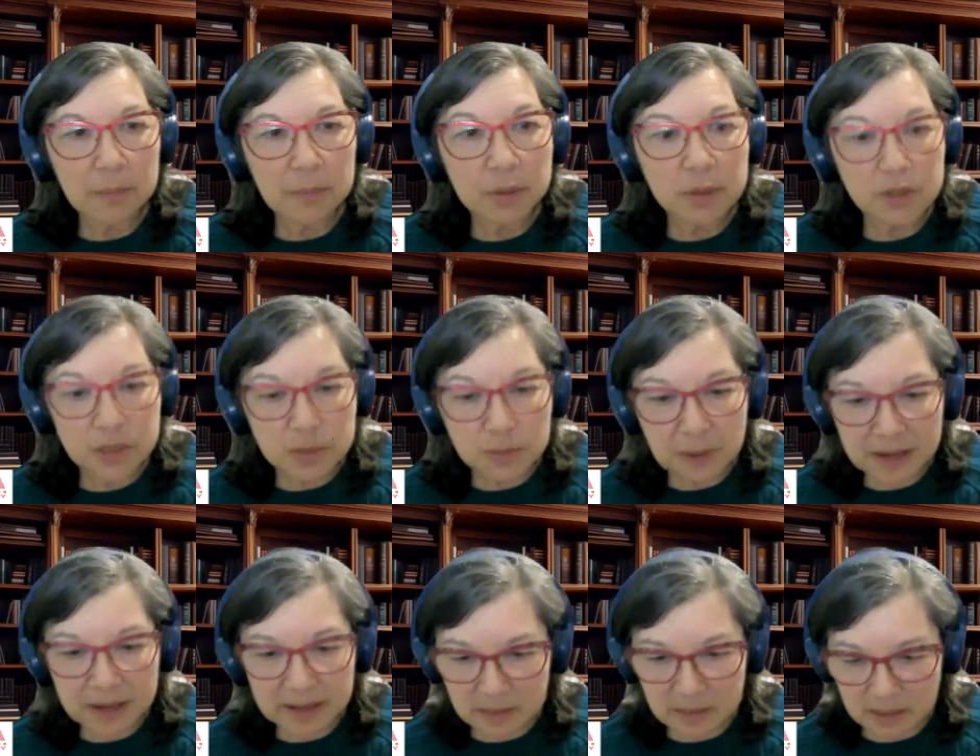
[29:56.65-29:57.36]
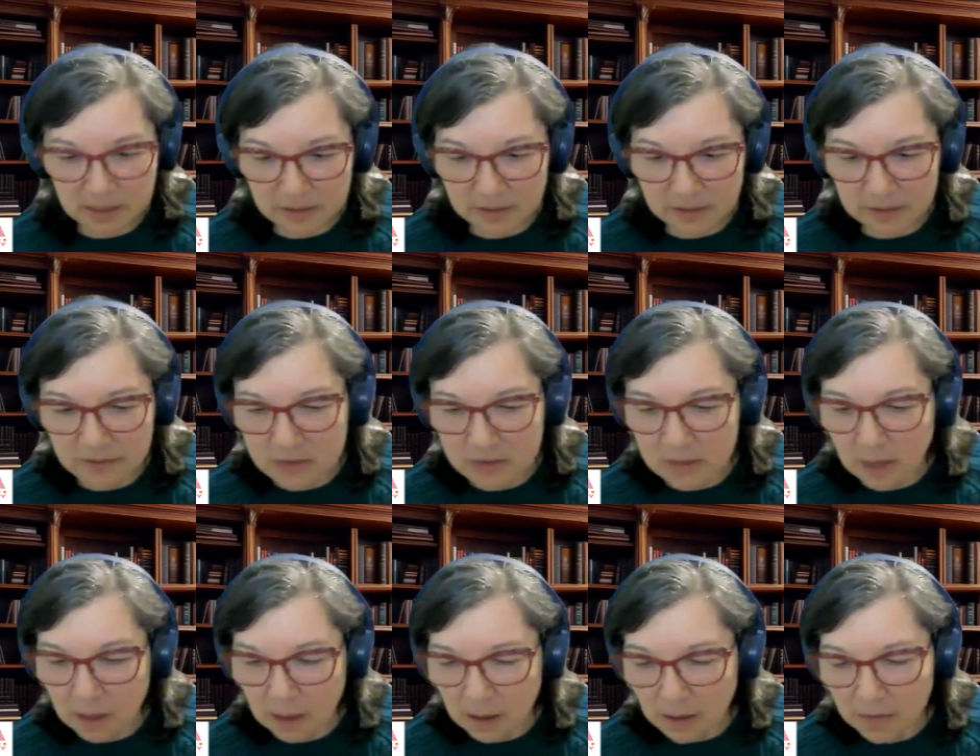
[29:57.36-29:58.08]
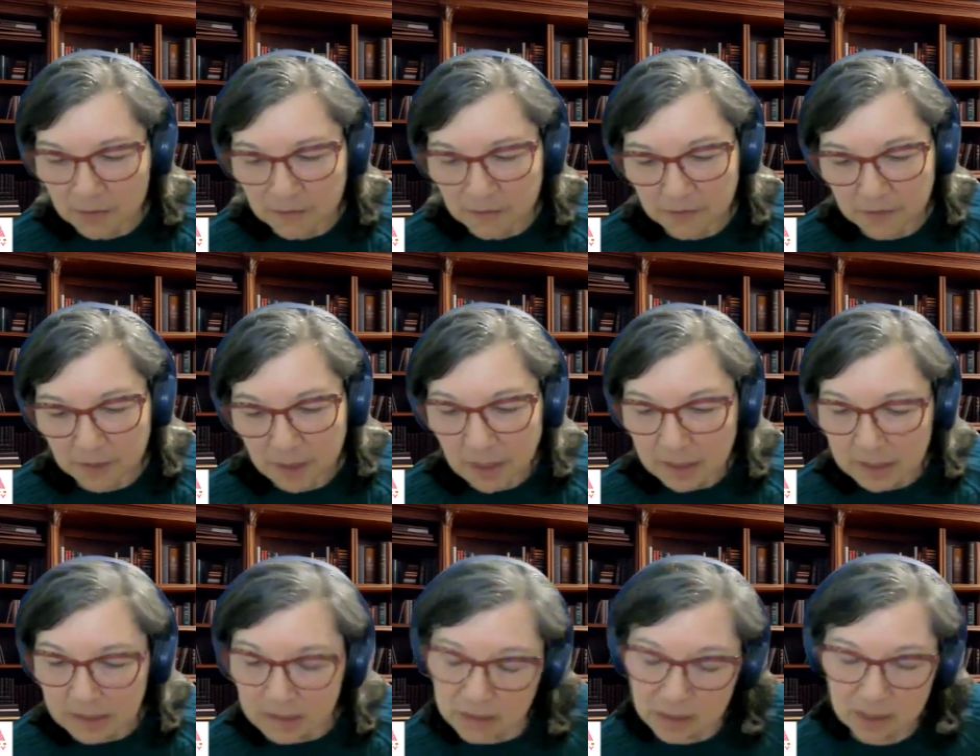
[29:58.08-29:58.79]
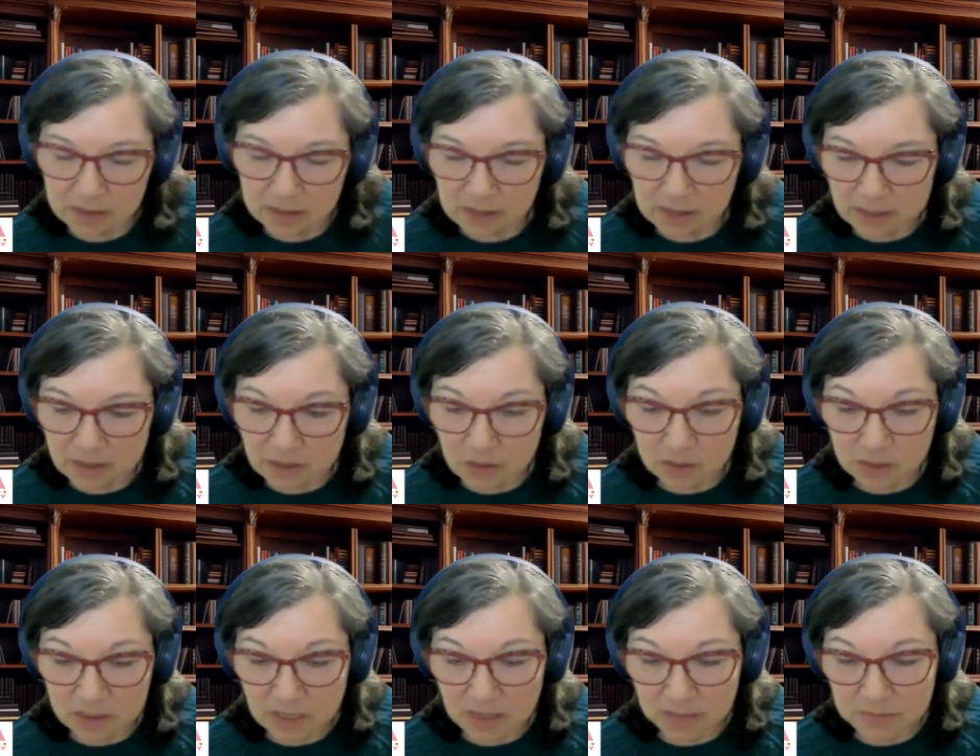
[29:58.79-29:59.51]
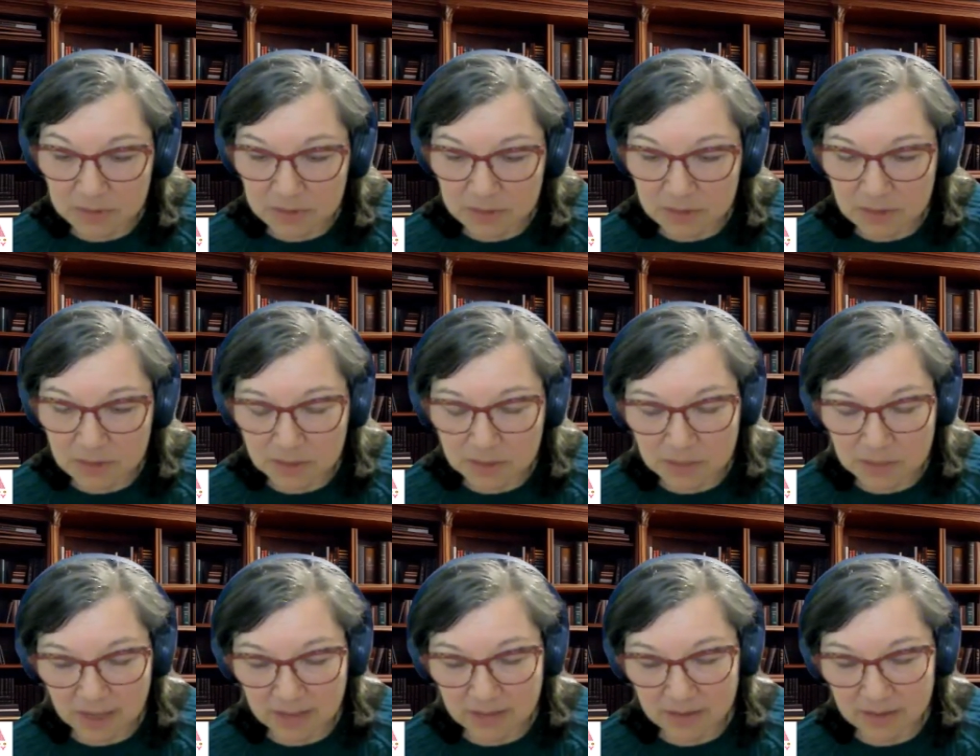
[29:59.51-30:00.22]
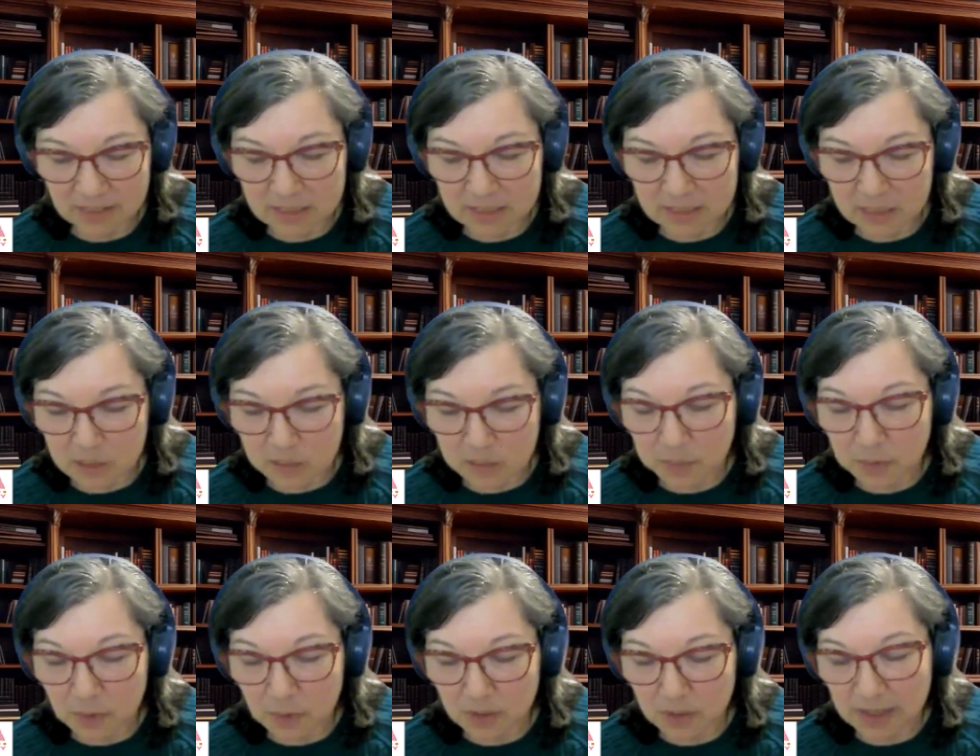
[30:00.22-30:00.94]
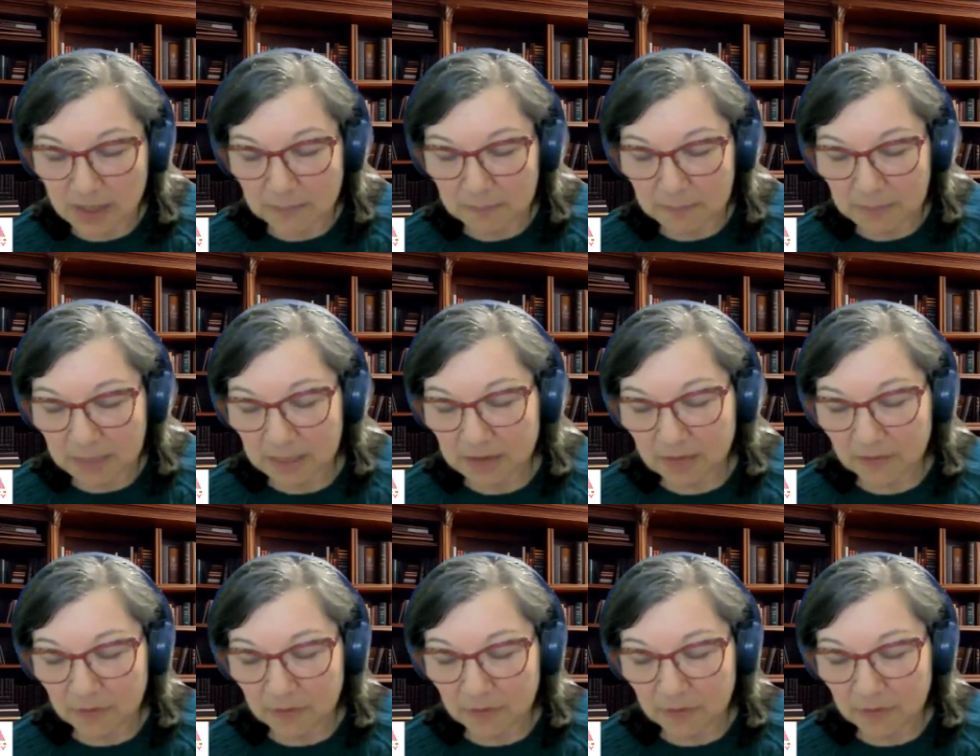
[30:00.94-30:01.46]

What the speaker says: perspectives of so the top subtitle is exploring